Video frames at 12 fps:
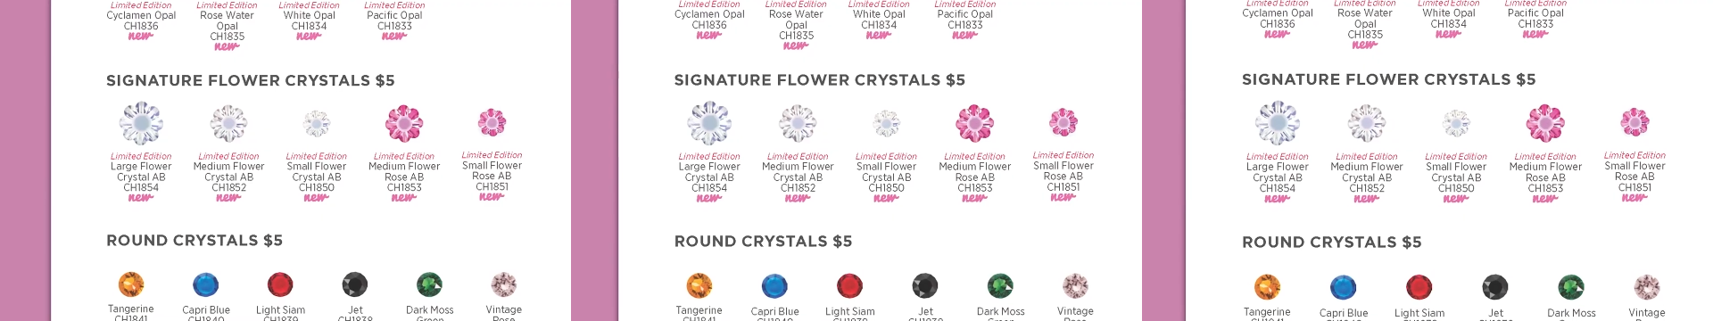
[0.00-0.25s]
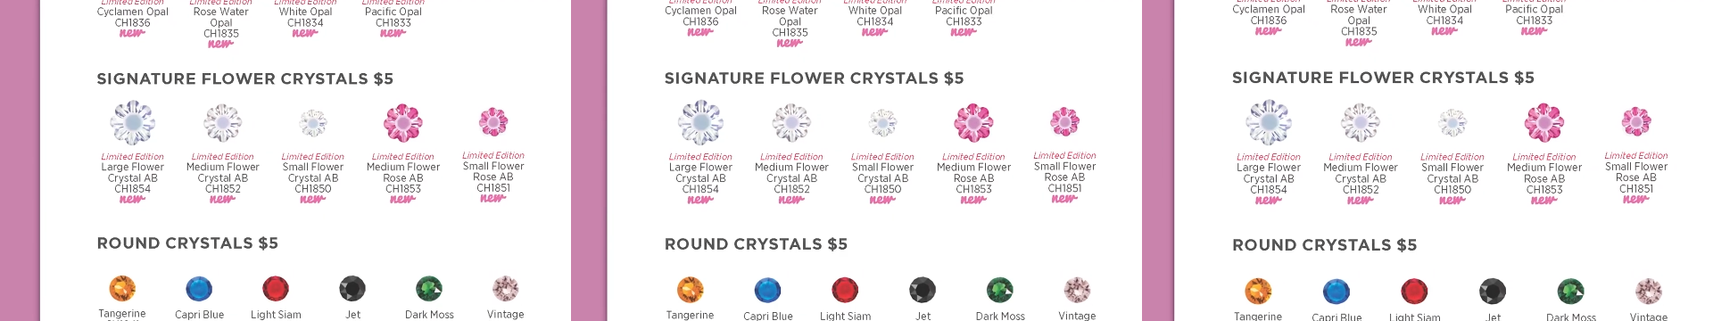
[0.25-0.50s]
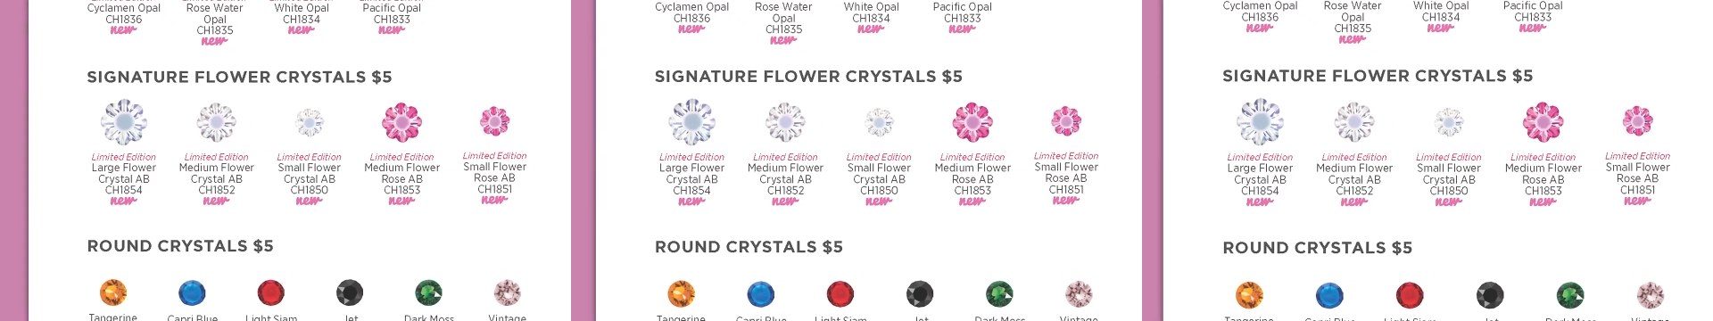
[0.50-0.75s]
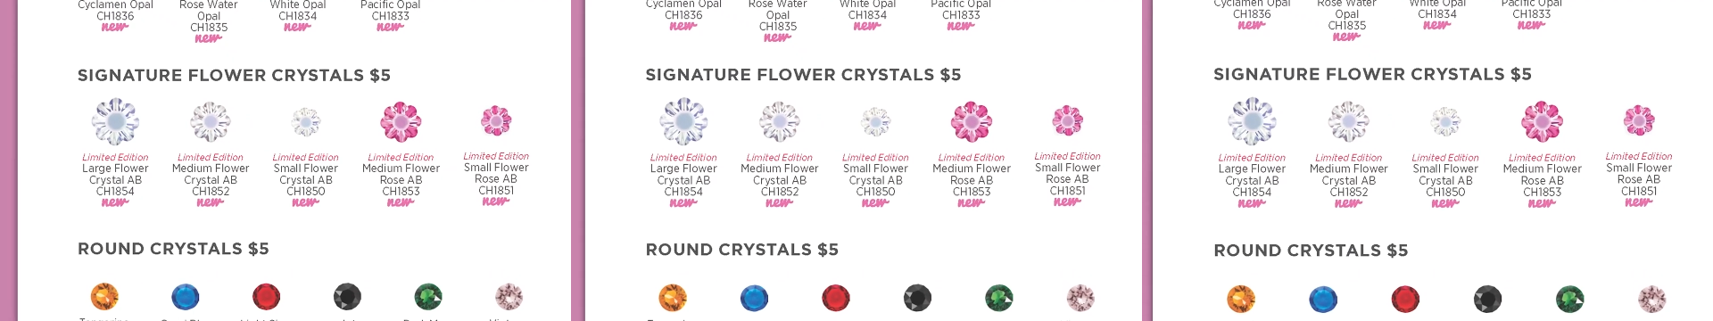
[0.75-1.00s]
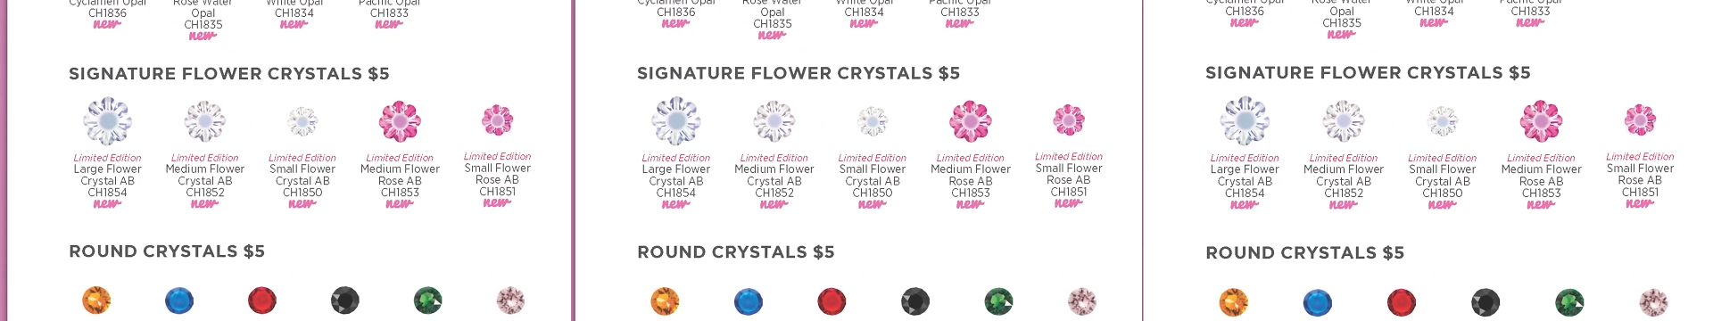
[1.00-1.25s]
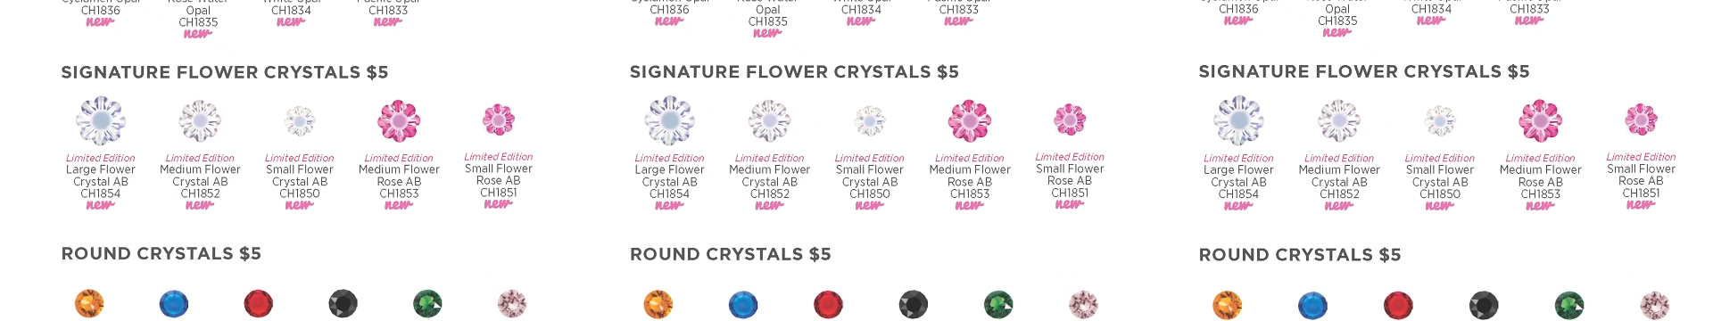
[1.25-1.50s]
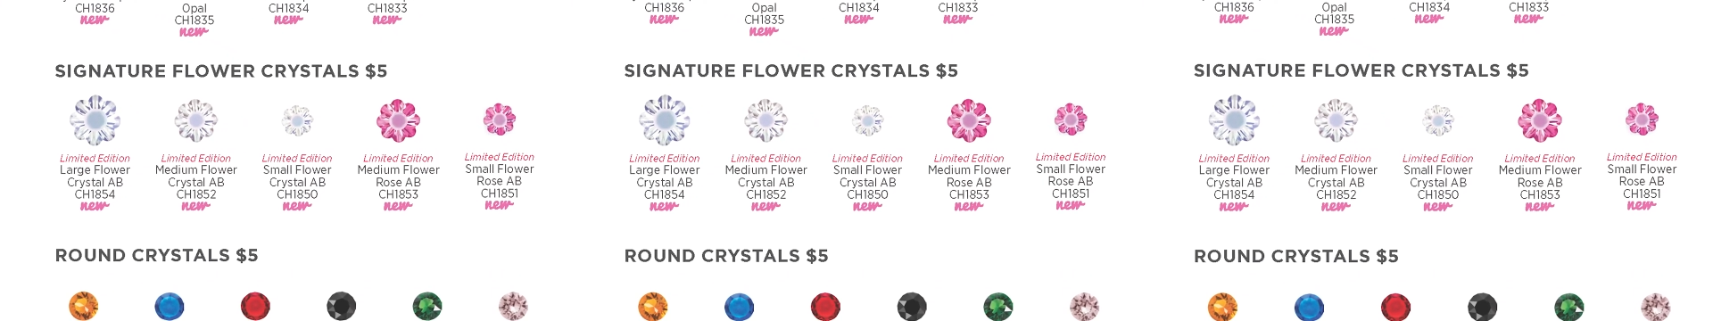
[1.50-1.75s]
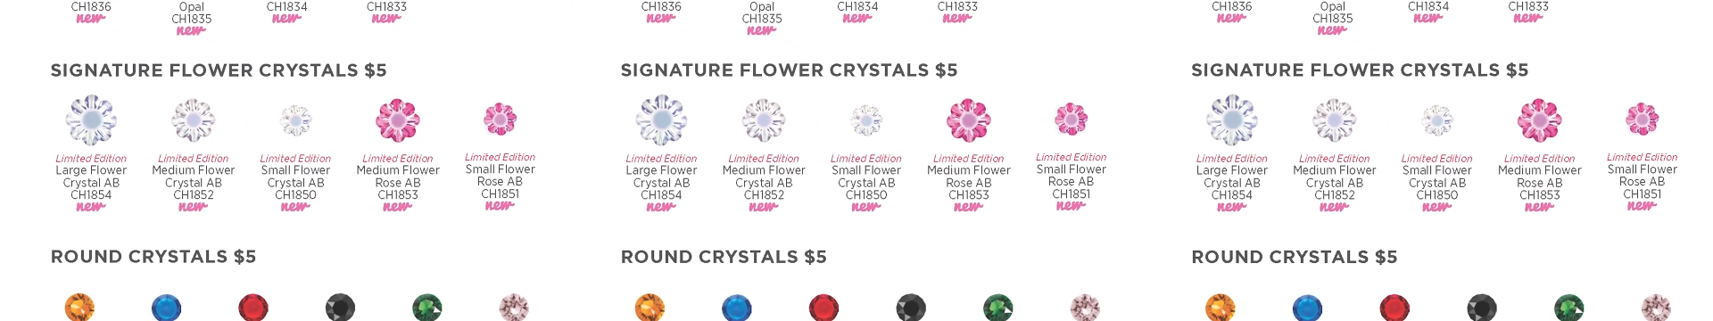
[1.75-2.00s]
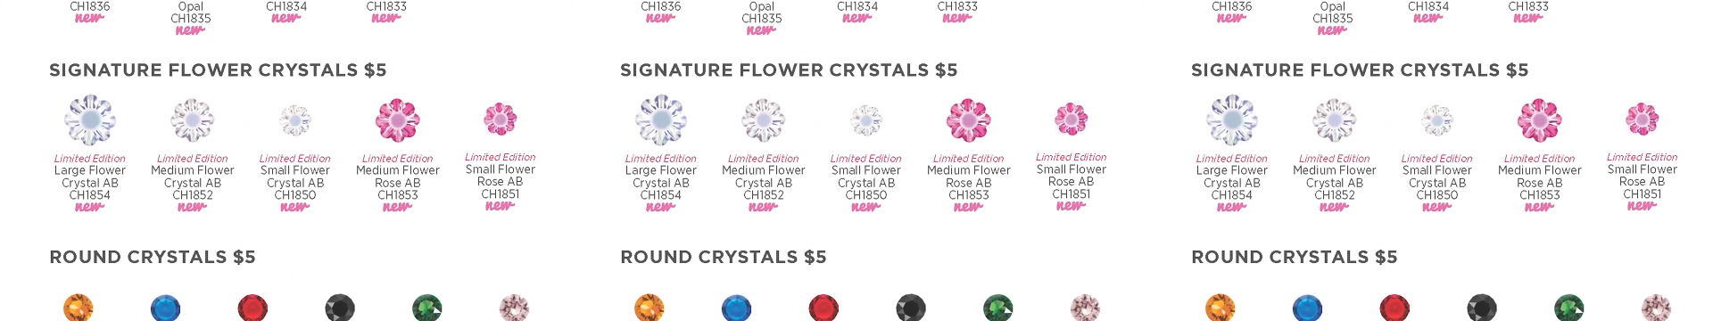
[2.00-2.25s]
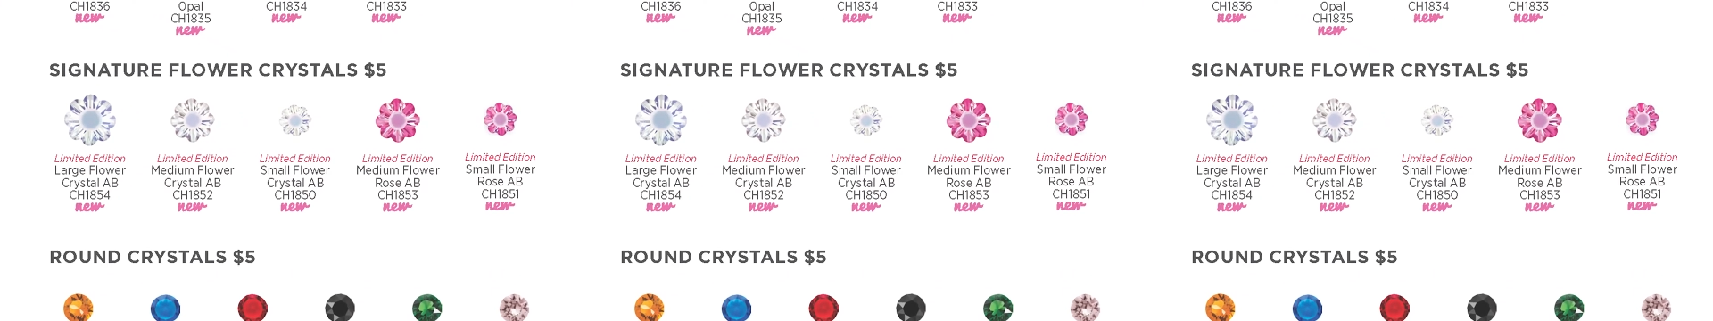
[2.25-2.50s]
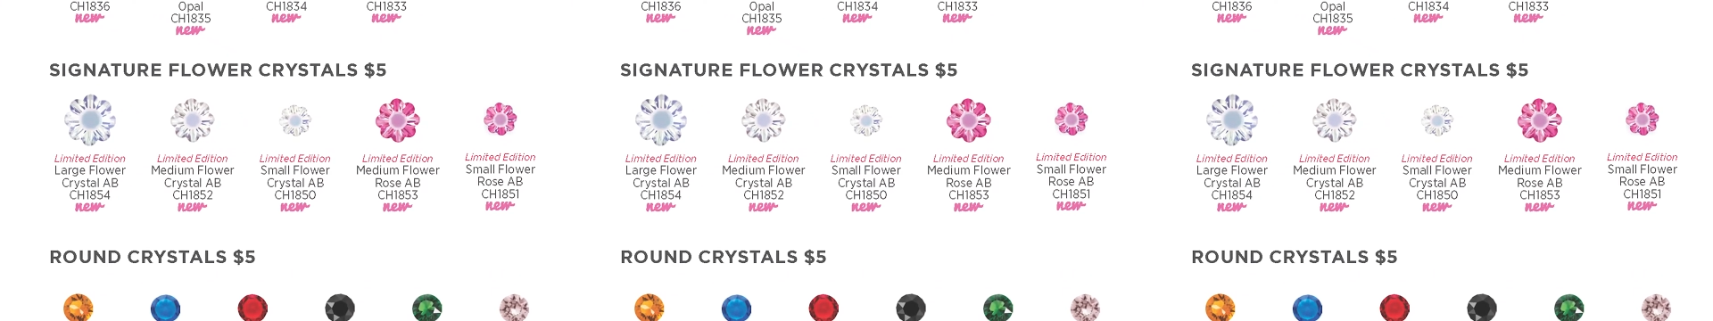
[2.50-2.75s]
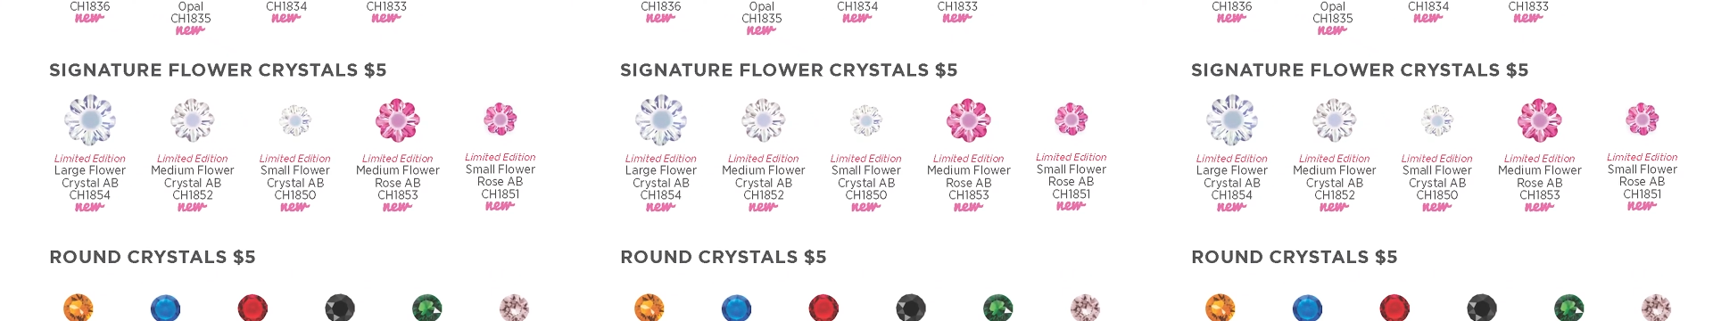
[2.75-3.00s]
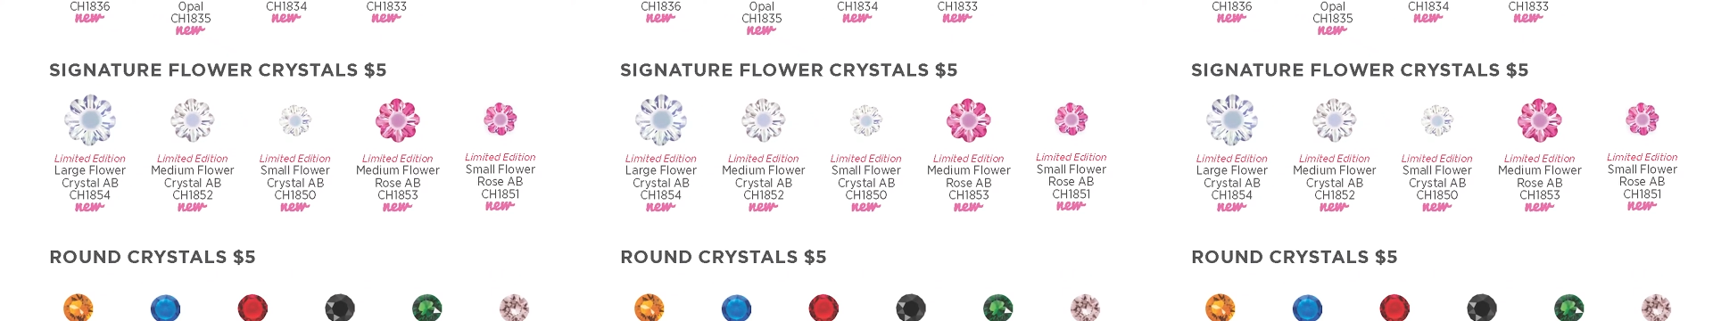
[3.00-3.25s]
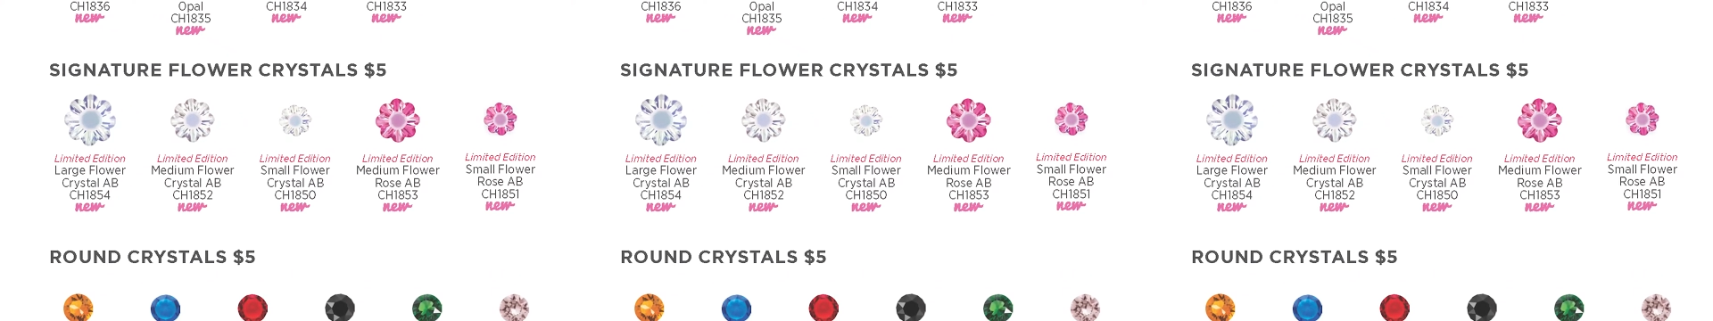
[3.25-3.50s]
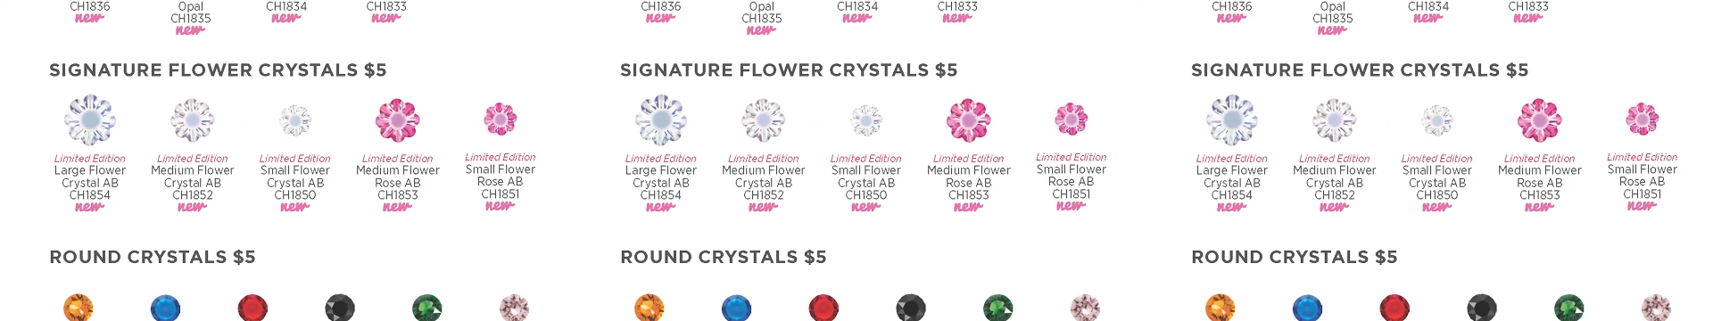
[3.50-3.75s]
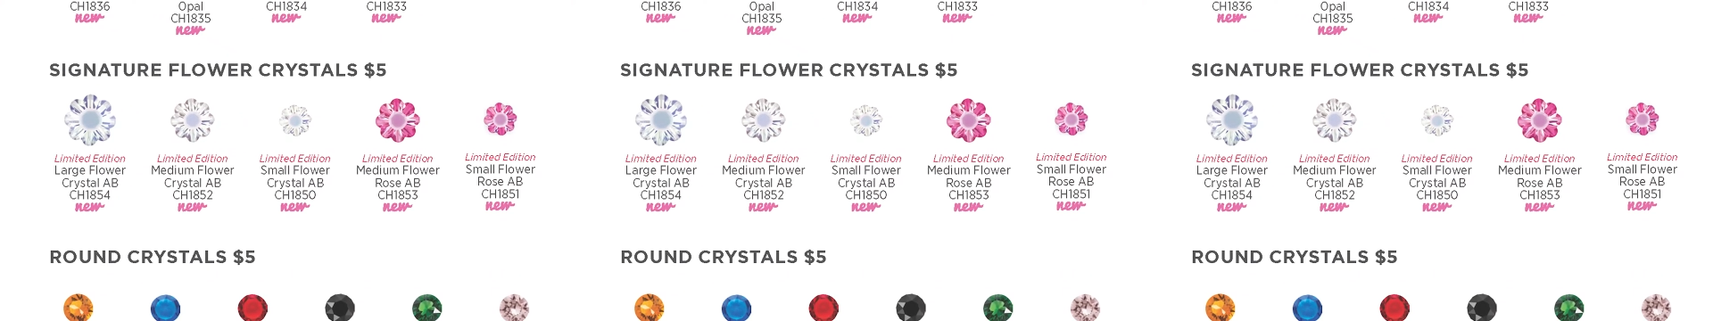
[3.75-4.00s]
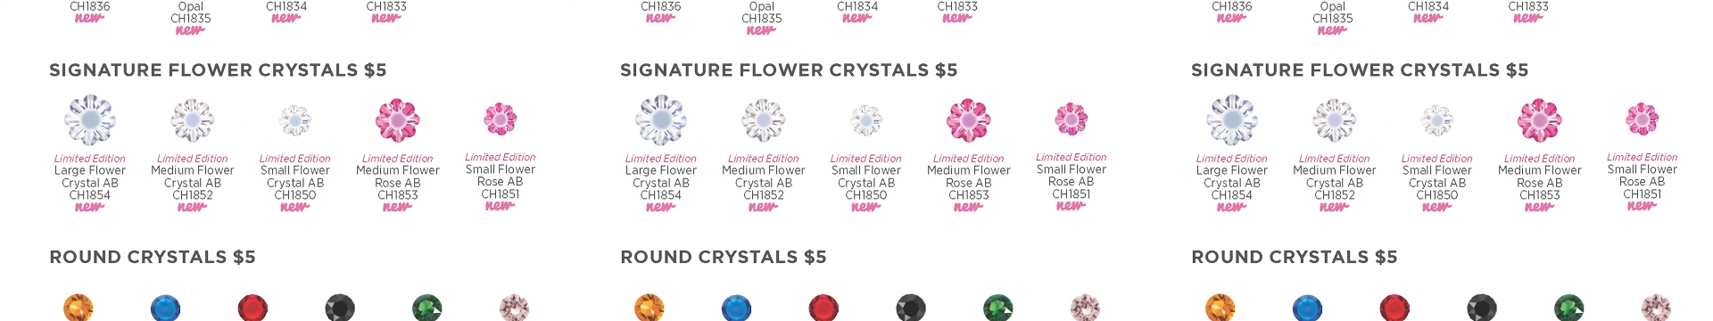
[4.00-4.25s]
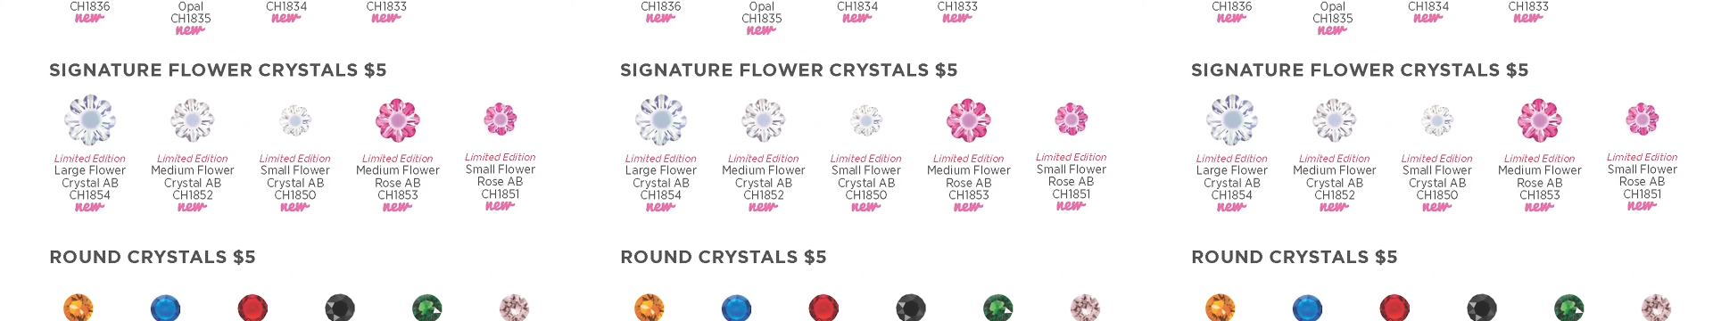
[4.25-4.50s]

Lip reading: (no speaker visible)